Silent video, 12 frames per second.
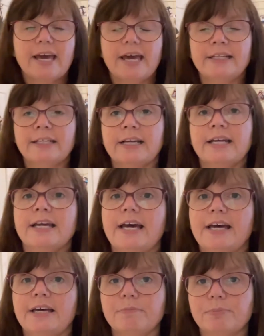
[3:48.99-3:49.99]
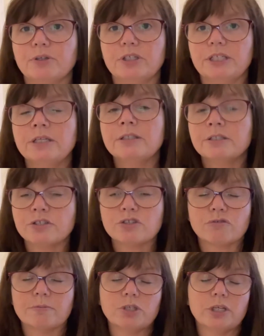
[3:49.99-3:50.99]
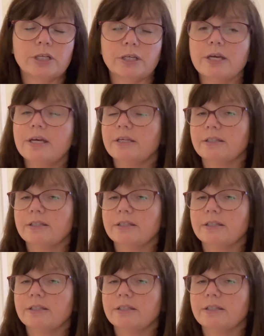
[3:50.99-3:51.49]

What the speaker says: and then I had put in the description